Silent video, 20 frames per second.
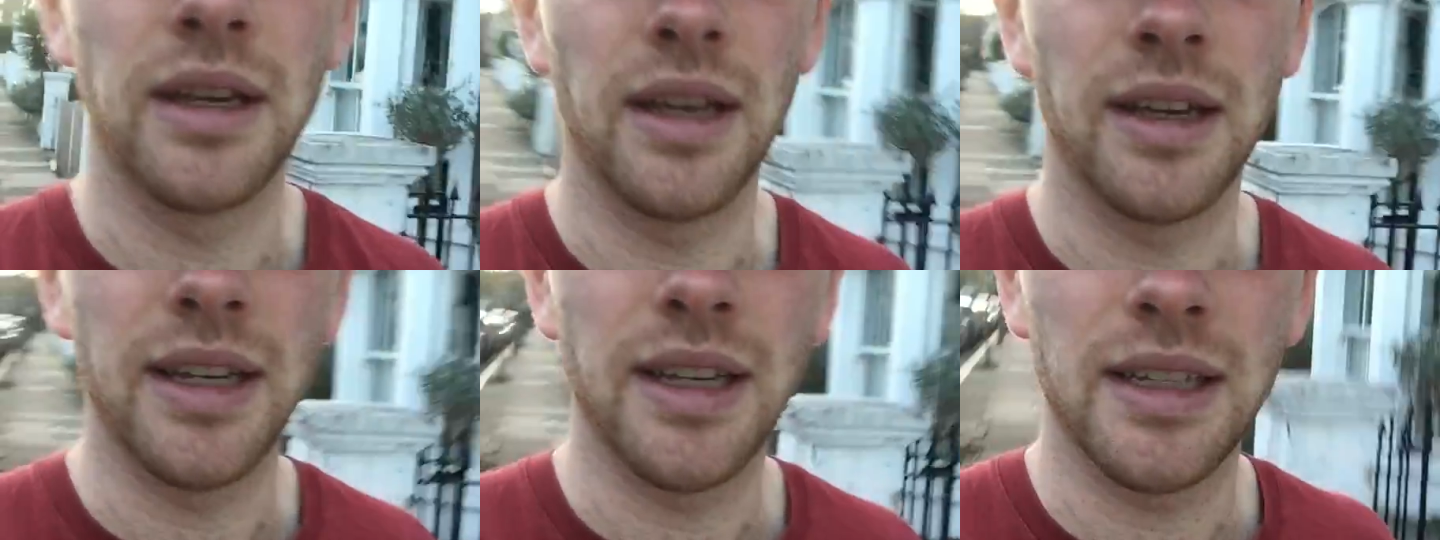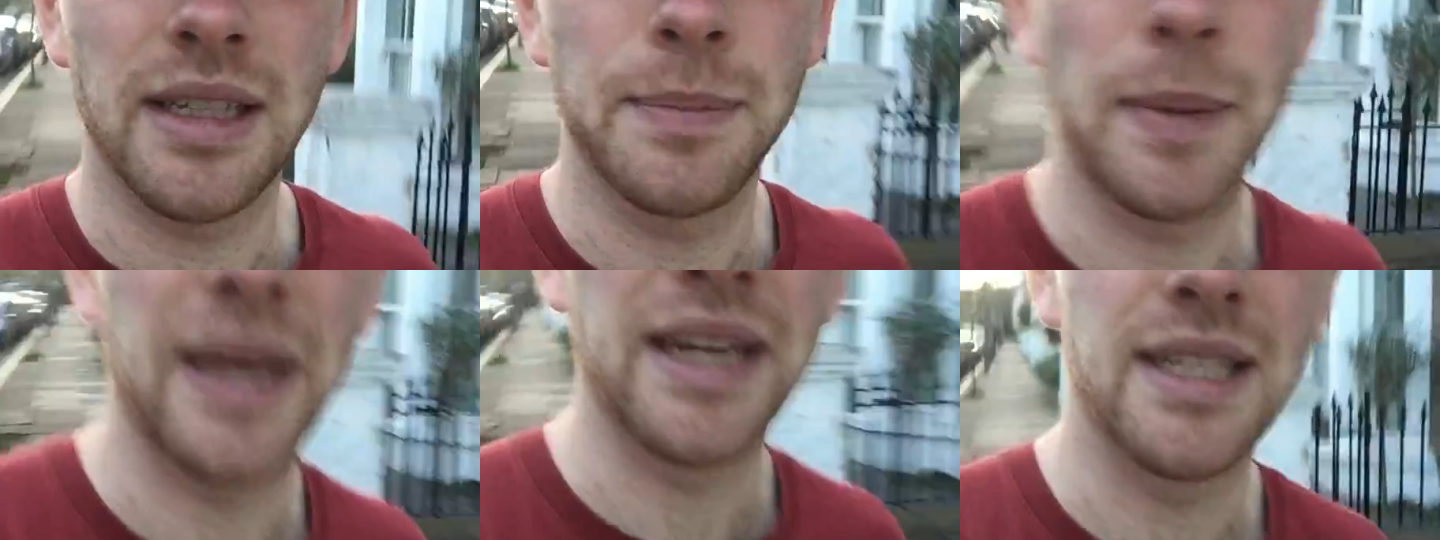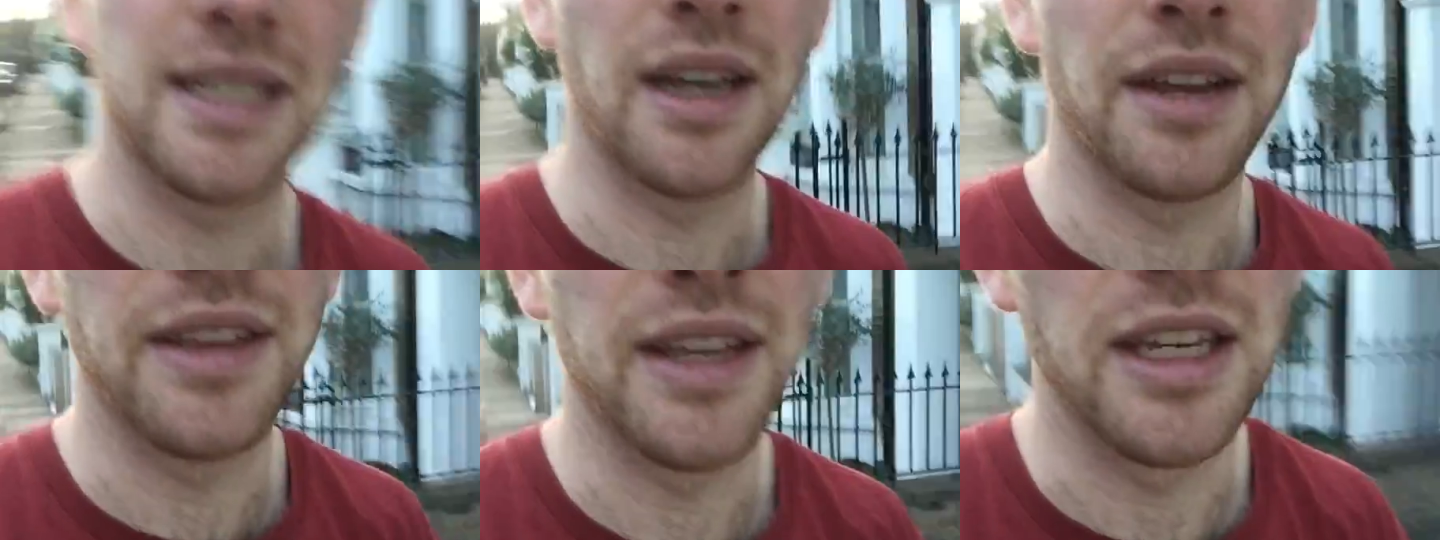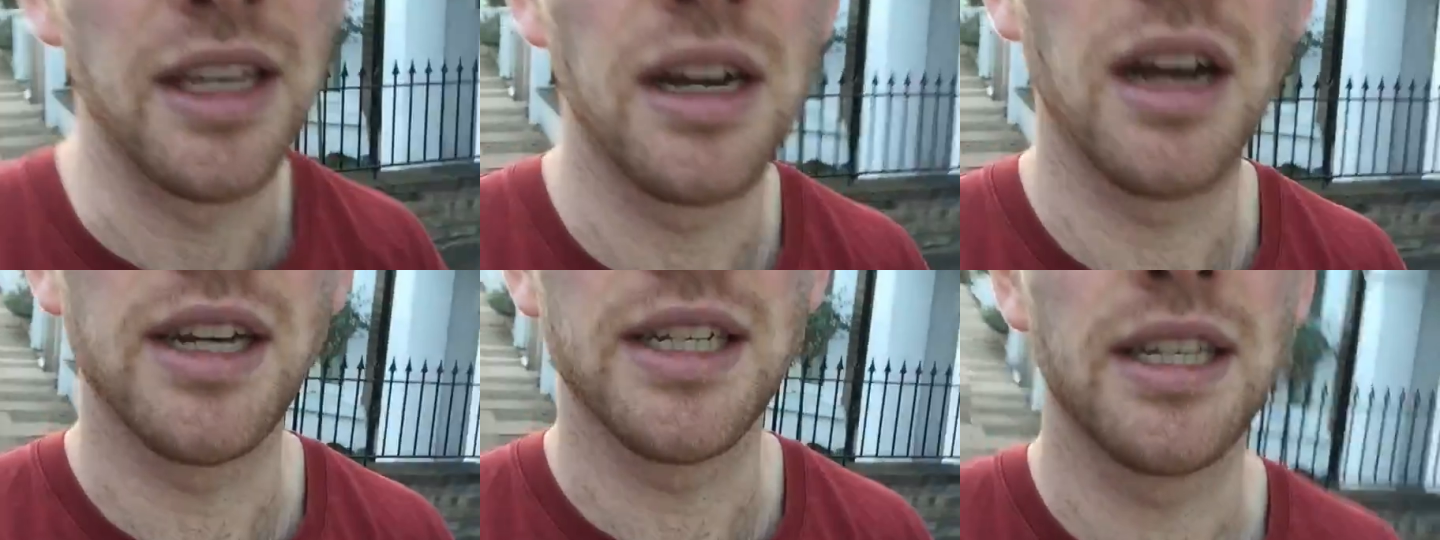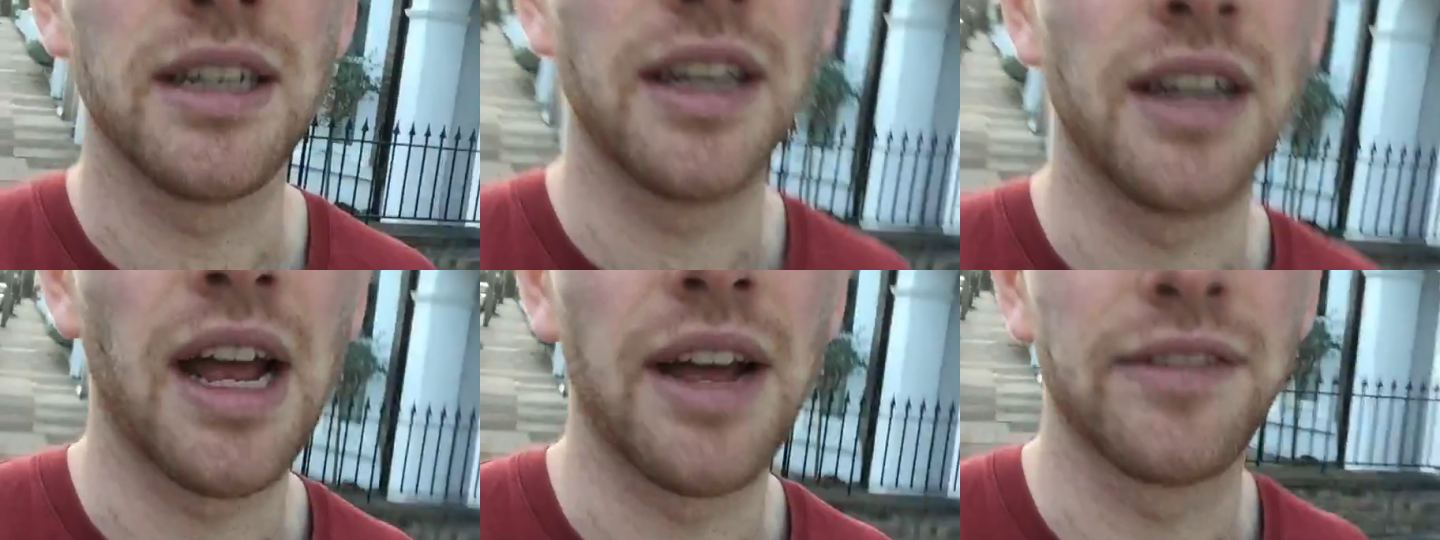I think
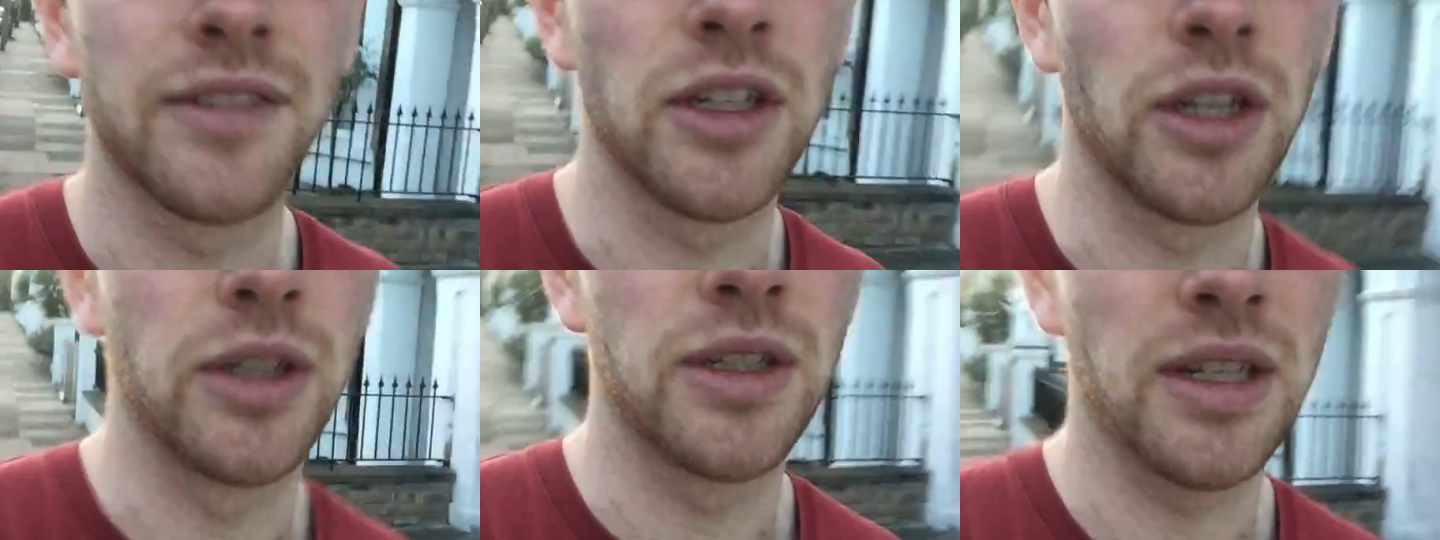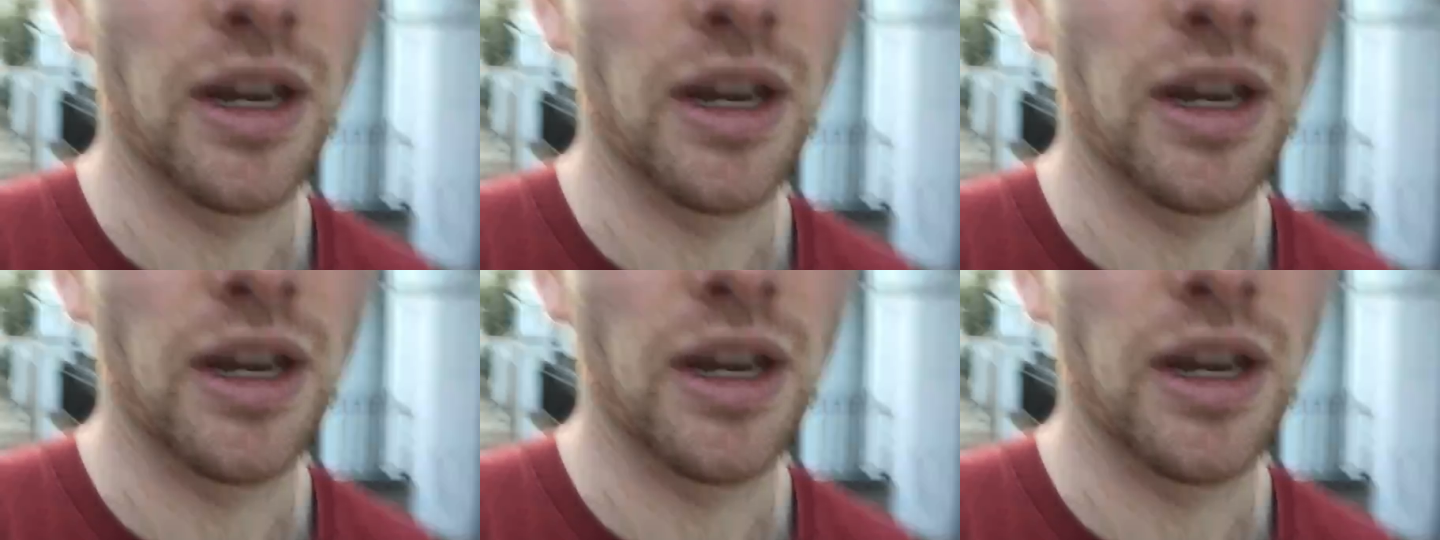United are going to have to go